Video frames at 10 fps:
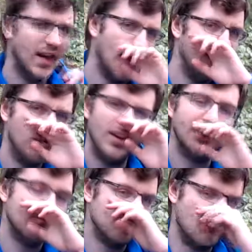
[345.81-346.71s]
If you like
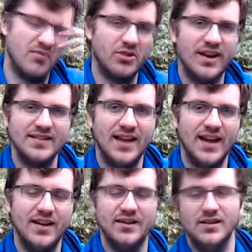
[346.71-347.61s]
memorize
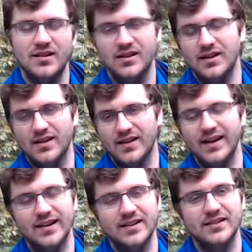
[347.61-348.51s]
that,
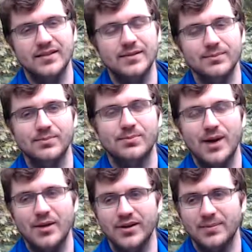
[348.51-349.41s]
like you
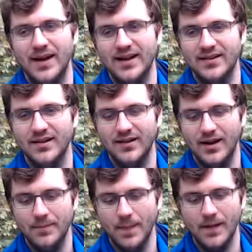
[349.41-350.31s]
probably can pass the
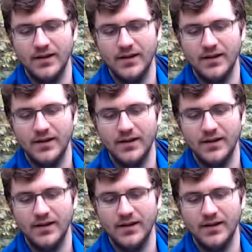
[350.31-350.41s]
exam.